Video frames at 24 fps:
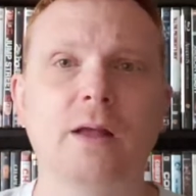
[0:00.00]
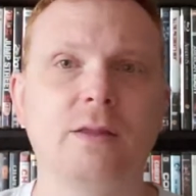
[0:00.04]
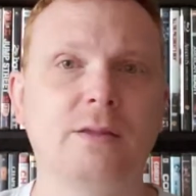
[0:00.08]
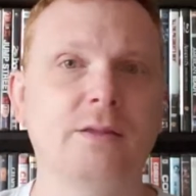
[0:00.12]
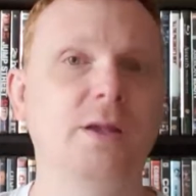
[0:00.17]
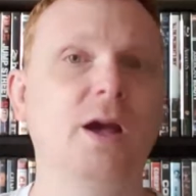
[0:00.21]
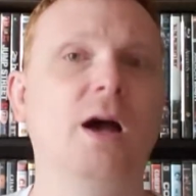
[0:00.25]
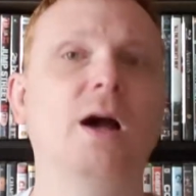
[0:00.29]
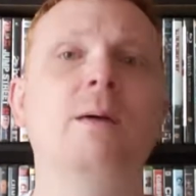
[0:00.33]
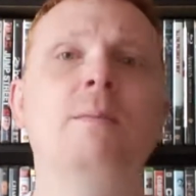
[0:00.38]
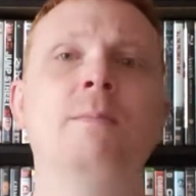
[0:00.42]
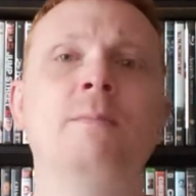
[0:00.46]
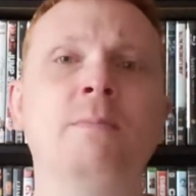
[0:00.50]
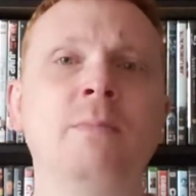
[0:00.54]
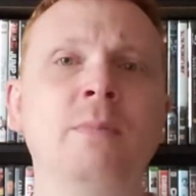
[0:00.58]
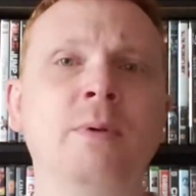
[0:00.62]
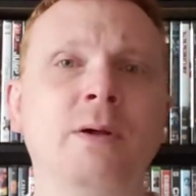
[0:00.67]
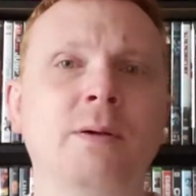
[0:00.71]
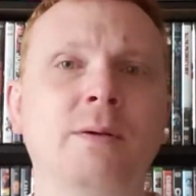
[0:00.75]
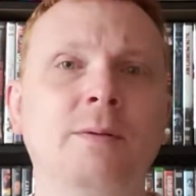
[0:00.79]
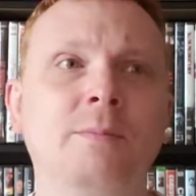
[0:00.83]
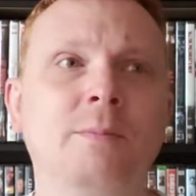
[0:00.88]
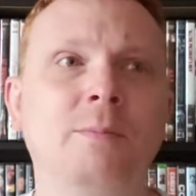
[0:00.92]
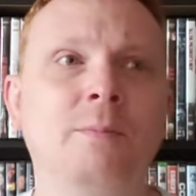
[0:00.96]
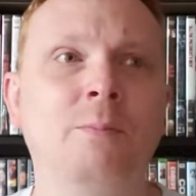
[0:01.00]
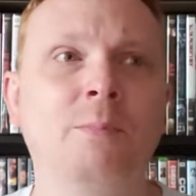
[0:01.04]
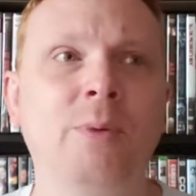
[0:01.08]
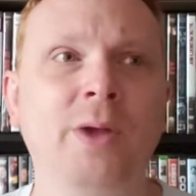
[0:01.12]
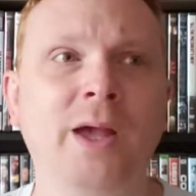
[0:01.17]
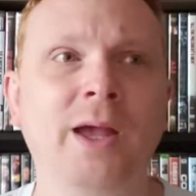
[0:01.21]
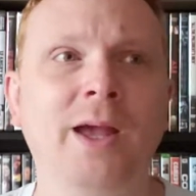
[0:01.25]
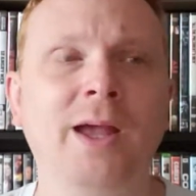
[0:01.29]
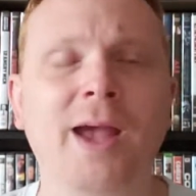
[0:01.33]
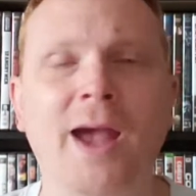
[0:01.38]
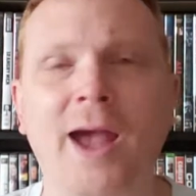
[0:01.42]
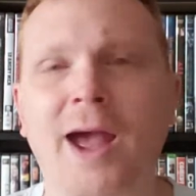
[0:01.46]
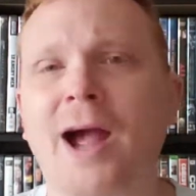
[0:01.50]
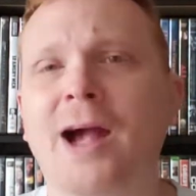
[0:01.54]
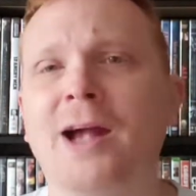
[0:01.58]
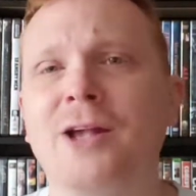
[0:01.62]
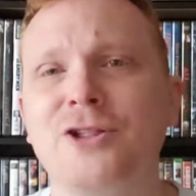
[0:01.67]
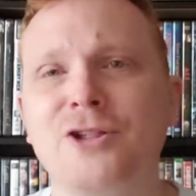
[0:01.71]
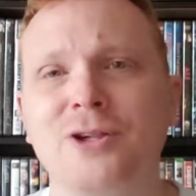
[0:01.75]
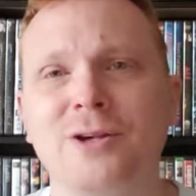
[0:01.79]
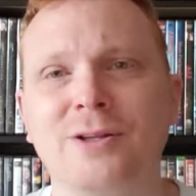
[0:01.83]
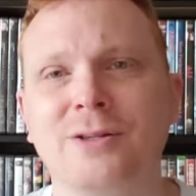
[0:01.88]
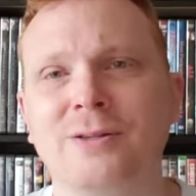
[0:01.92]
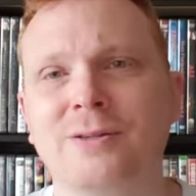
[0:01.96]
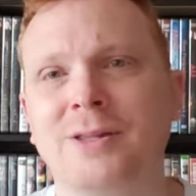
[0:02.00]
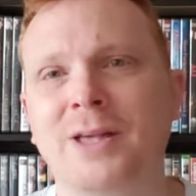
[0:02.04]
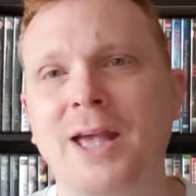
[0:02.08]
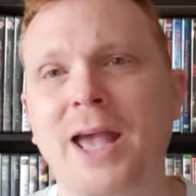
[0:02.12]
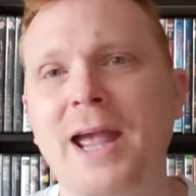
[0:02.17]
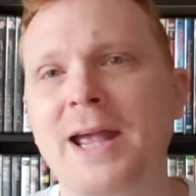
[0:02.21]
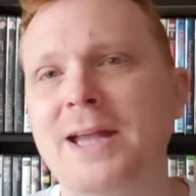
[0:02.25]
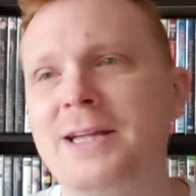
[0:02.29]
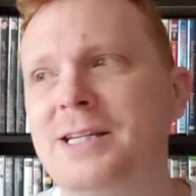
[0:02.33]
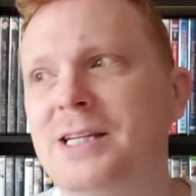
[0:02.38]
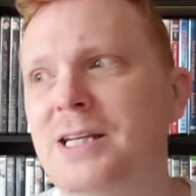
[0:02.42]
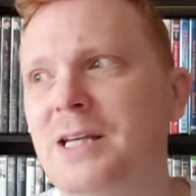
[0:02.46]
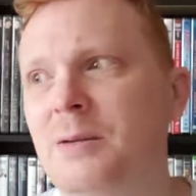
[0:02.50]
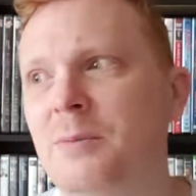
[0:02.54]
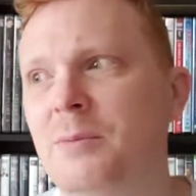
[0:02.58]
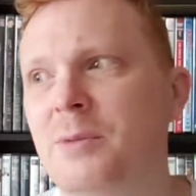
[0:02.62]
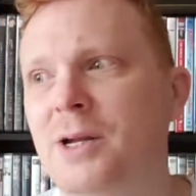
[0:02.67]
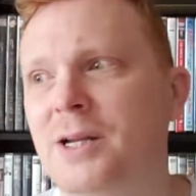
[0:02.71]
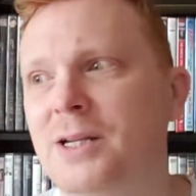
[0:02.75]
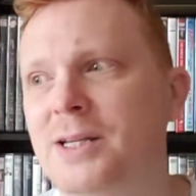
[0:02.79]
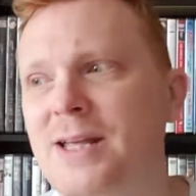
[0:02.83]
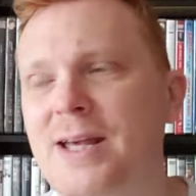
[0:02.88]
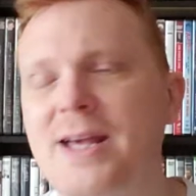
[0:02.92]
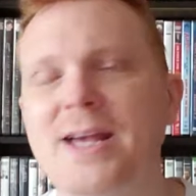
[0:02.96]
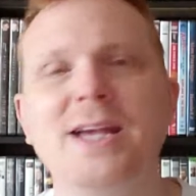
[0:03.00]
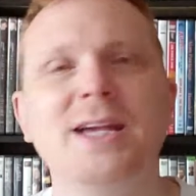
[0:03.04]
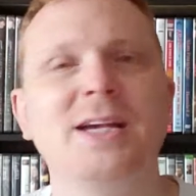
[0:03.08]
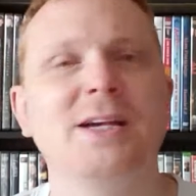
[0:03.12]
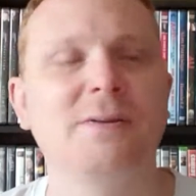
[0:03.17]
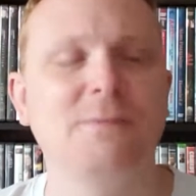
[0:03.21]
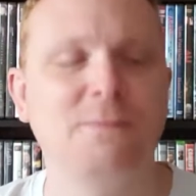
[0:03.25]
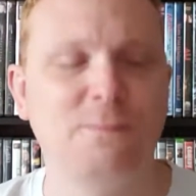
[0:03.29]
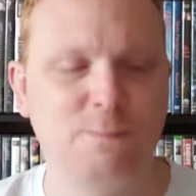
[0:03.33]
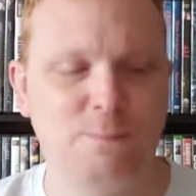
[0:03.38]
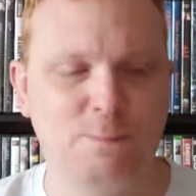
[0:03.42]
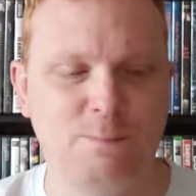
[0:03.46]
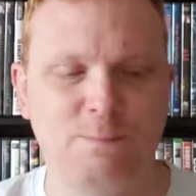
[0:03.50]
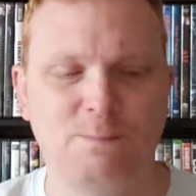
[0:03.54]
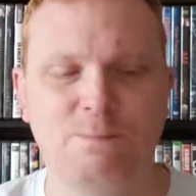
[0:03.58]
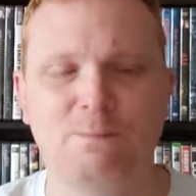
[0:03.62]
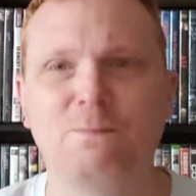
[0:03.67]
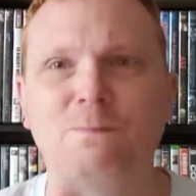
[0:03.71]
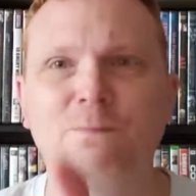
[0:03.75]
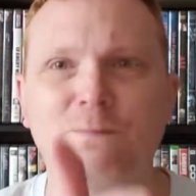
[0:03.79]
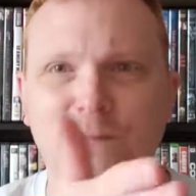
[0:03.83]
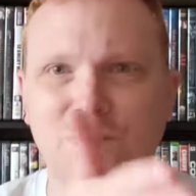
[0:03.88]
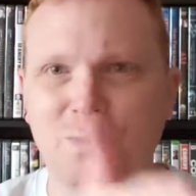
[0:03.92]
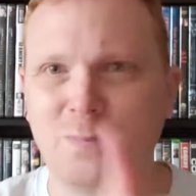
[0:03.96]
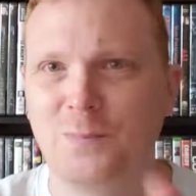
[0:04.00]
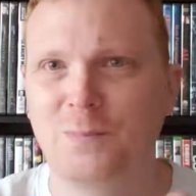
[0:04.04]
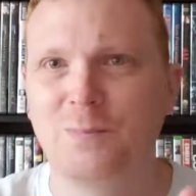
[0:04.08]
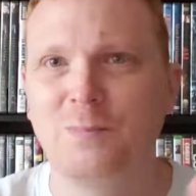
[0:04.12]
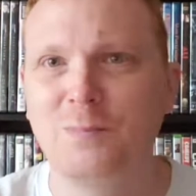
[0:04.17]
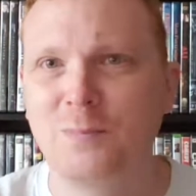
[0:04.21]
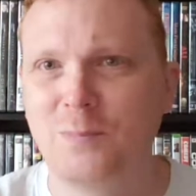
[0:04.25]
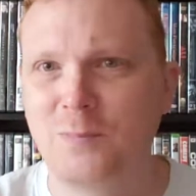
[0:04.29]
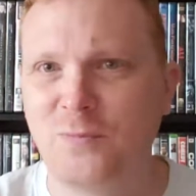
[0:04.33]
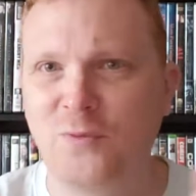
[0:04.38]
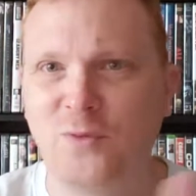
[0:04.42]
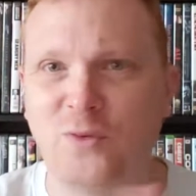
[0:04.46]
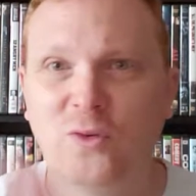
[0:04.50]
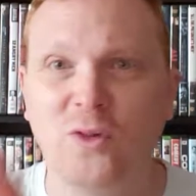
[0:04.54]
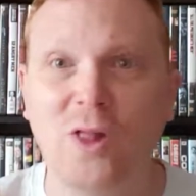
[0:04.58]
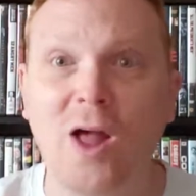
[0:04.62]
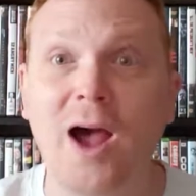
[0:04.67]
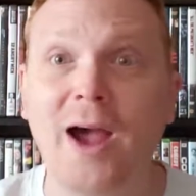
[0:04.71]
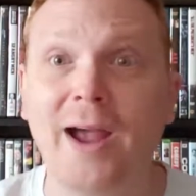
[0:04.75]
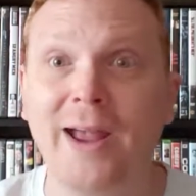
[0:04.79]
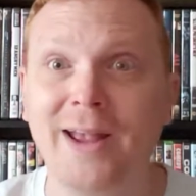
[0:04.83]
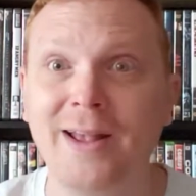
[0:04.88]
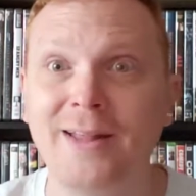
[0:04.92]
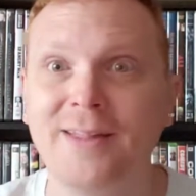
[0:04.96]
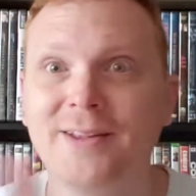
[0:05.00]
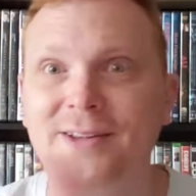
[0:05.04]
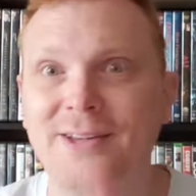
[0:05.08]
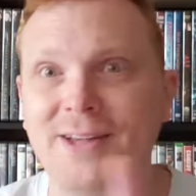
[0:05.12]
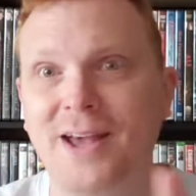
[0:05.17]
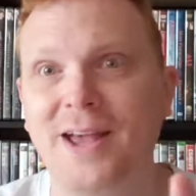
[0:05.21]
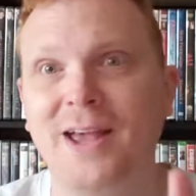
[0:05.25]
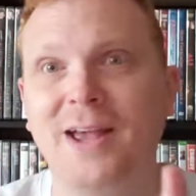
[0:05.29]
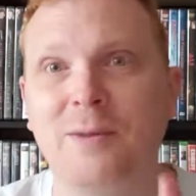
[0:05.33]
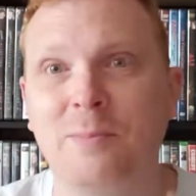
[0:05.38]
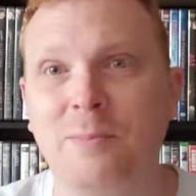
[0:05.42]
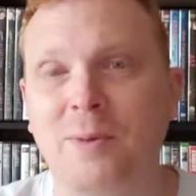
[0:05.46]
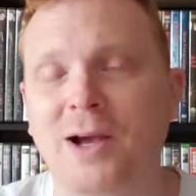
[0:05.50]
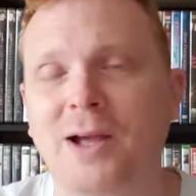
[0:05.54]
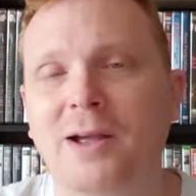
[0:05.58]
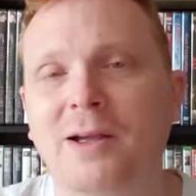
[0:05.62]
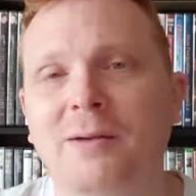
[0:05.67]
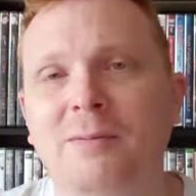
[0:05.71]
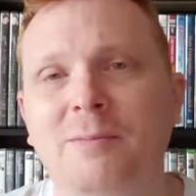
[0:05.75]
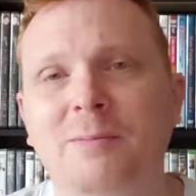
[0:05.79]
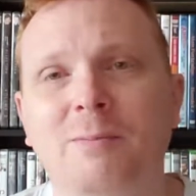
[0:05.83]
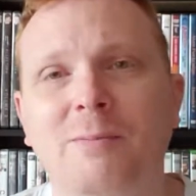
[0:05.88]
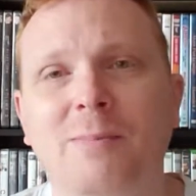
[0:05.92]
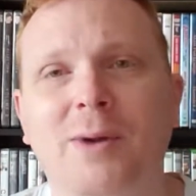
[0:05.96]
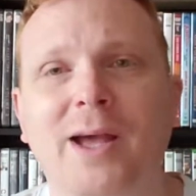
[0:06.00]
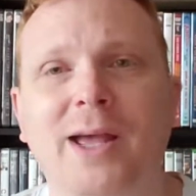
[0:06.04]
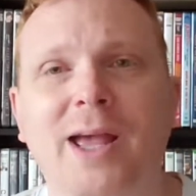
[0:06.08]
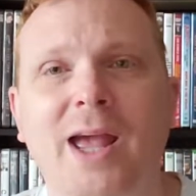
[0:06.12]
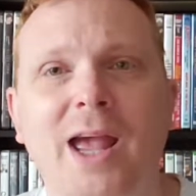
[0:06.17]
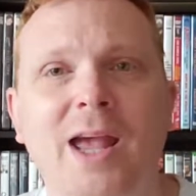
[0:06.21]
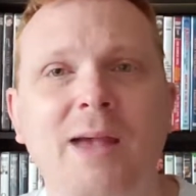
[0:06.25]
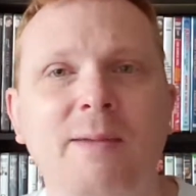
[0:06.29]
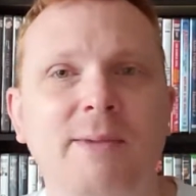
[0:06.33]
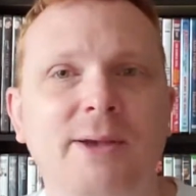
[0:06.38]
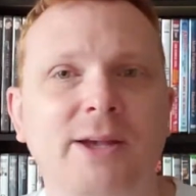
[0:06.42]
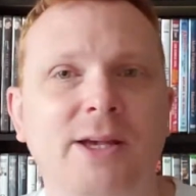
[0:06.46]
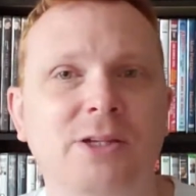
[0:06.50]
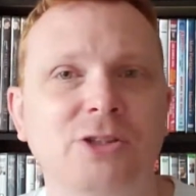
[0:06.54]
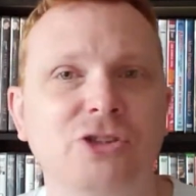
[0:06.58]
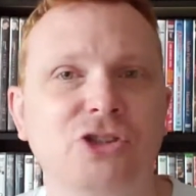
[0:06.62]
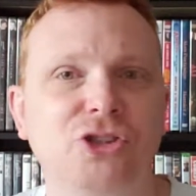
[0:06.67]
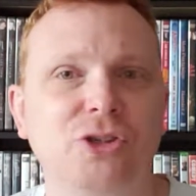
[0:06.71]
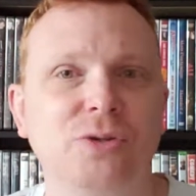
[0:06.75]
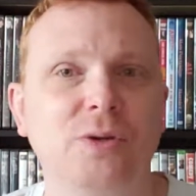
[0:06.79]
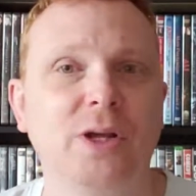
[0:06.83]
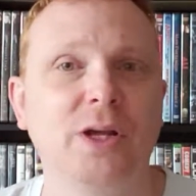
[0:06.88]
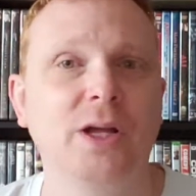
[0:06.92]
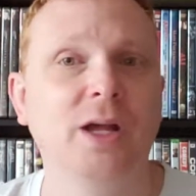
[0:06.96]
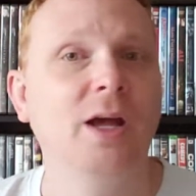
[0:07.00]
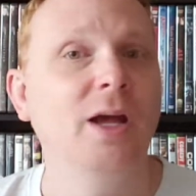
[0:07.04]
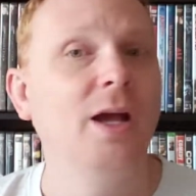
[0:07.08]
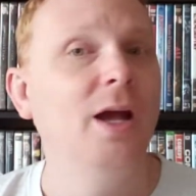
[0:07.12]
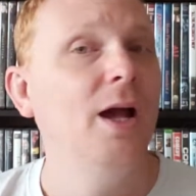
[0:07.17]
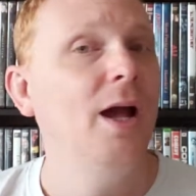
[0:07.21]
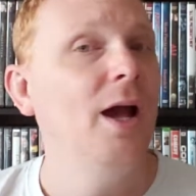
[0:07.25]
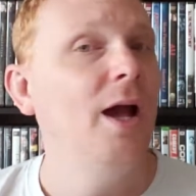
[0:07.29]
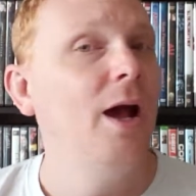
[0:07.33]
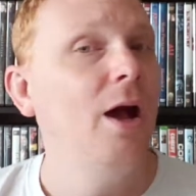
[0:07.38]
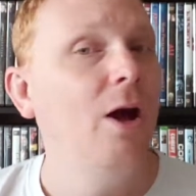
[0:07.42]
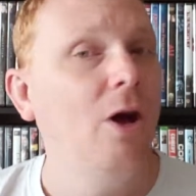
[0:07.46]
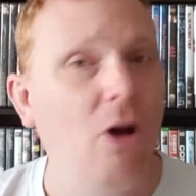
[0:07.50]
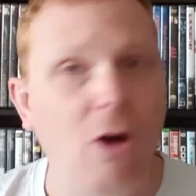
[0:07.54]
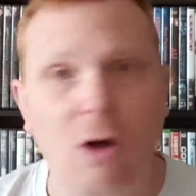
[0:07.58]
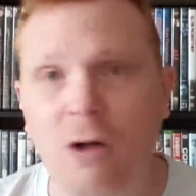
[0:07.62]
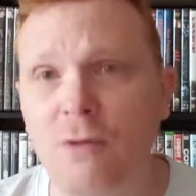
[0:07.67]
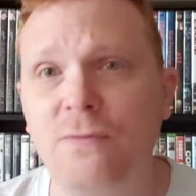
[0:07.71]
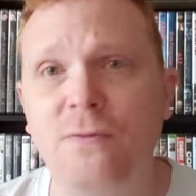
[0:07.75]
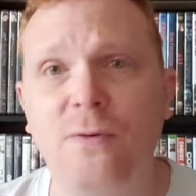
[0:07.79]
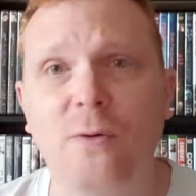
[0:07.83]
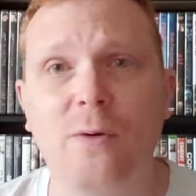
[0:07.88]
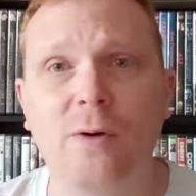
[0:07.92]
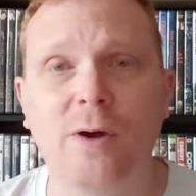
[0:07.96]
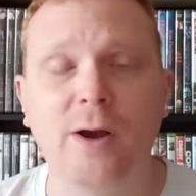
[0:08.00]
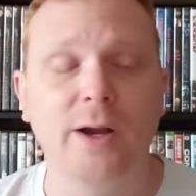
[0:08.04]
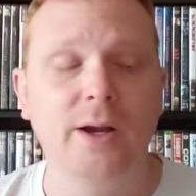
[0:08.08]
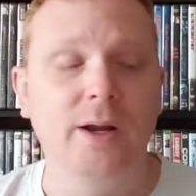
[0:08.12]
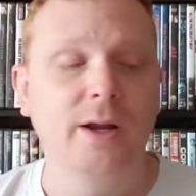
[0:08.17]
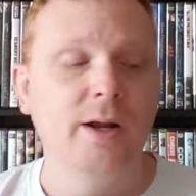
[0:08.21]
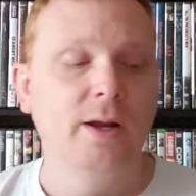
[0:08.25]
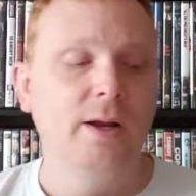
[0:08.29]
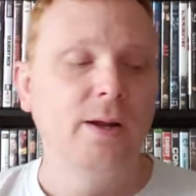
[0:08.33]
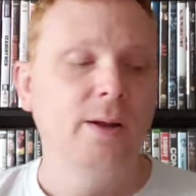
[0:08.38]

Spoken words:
Dumb big action. The A-Team in a tank flying the tank by aiming and shooting. All for it.